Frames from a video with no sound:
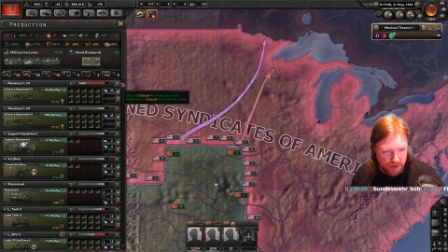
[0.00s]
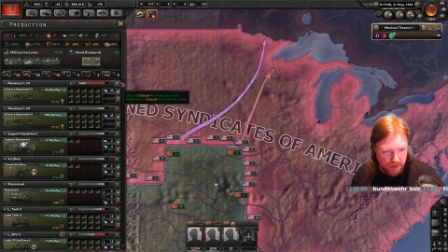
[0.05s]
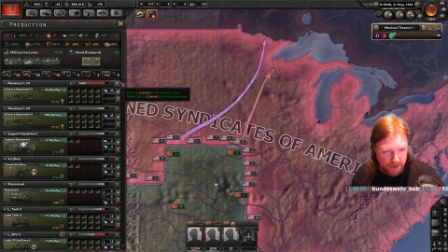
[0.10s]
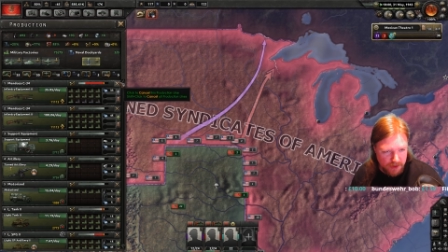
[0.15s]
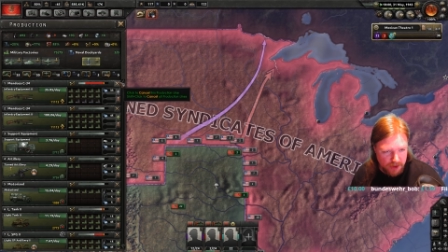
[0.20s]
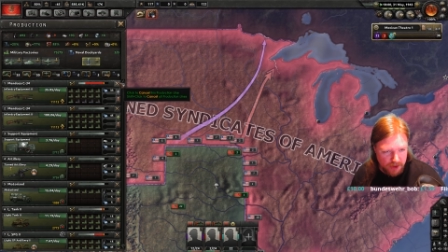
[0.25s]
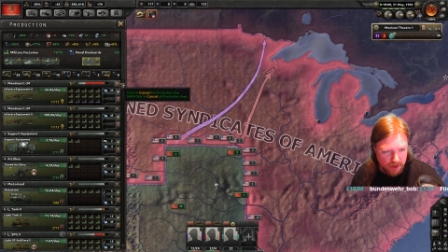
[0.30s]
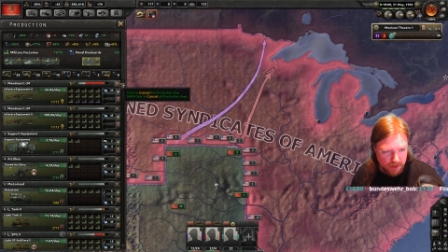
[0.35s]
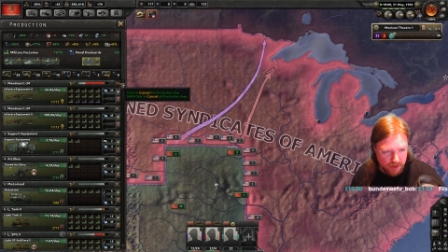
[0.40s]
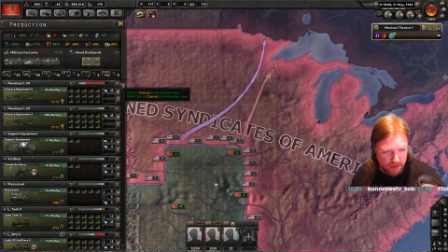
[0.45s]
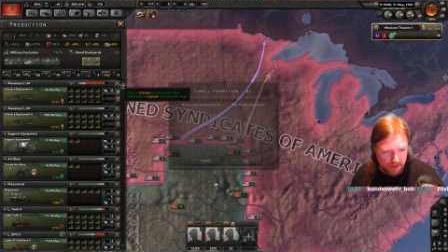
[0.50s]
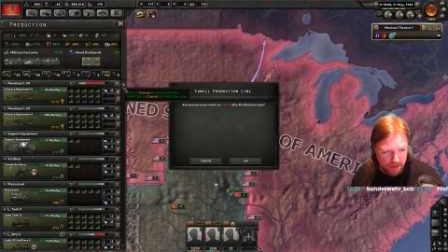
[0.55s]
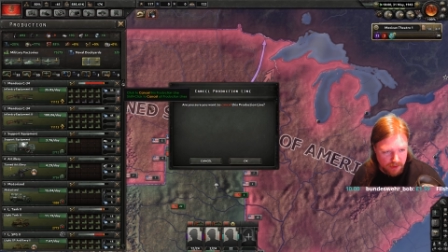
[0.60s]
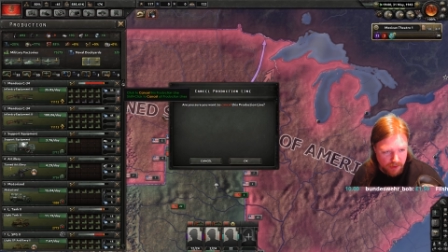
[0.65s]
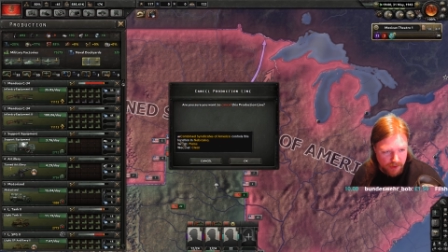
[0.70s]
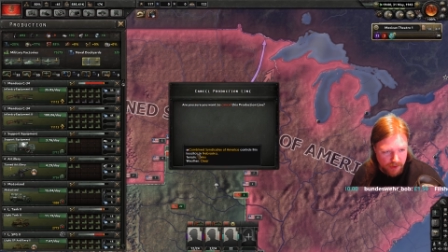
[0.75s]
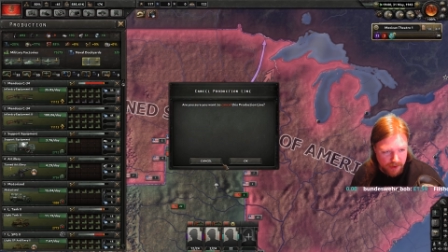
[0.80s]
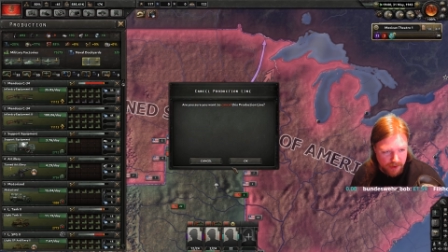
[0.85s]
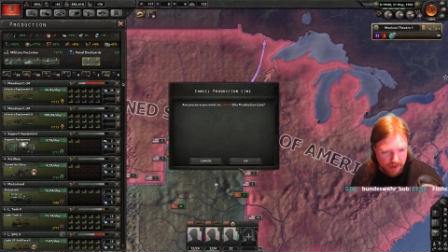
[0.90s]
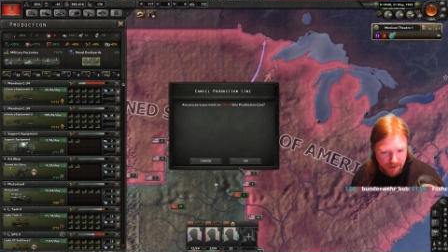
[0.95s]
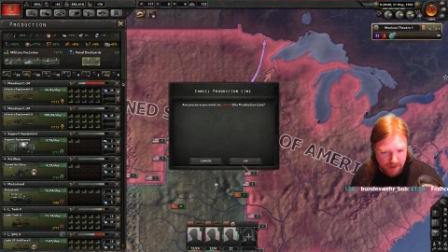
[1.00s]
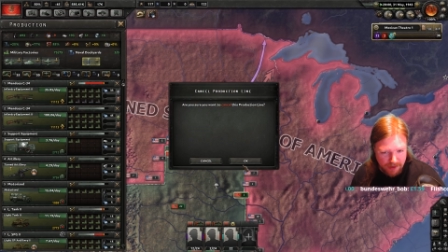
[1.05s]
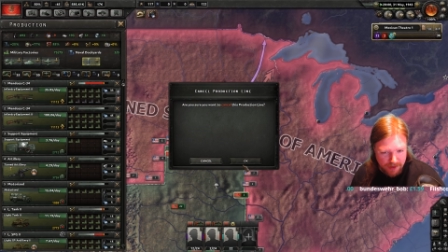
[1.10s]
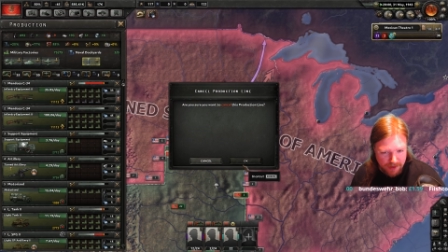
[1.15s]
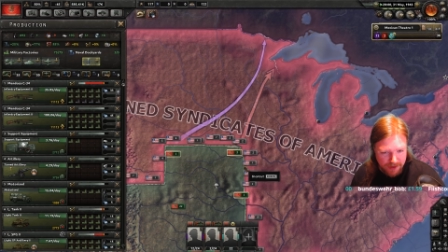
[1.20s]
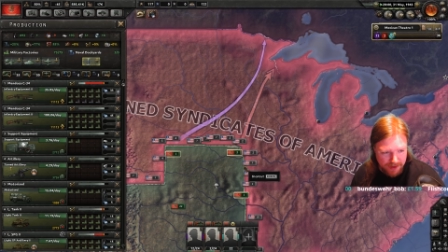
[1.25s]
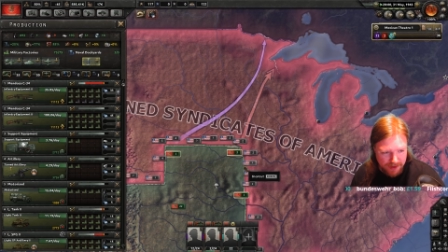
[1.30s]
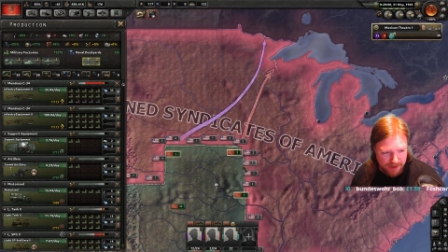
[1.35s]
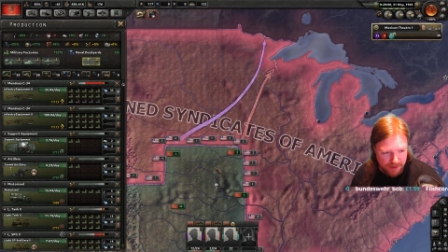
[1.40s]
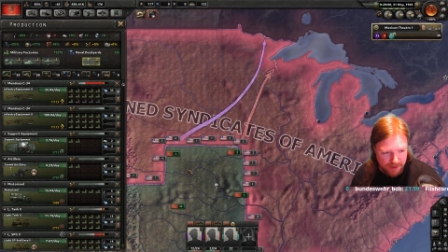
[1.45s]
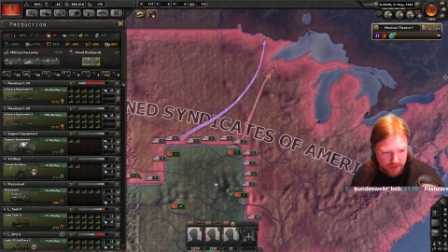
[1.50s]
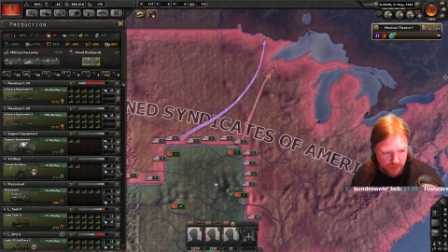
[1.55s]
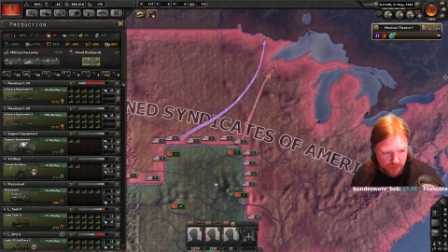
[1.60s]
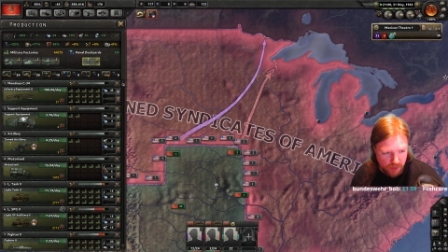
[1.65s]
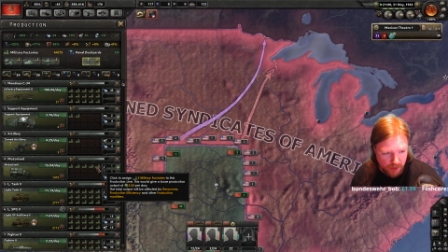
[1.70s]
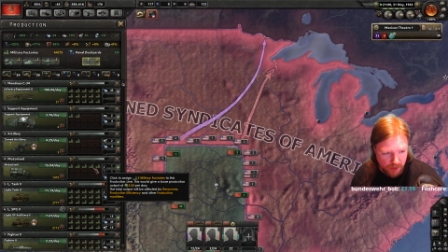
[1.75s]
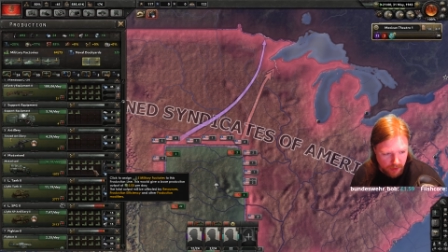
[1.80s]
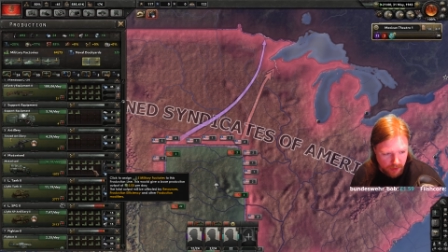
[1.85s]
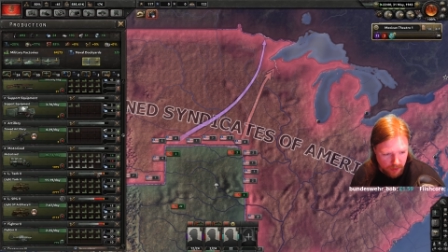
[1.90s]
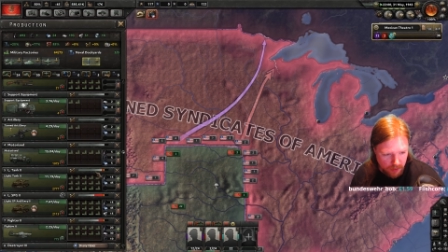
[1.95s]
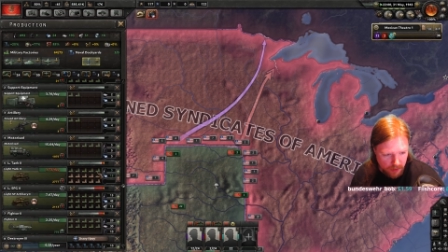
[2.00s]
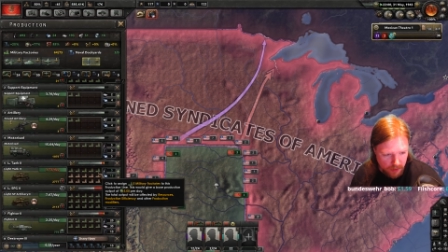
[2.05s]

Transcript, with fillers: so I'm actually just going to go ahead and cancel you.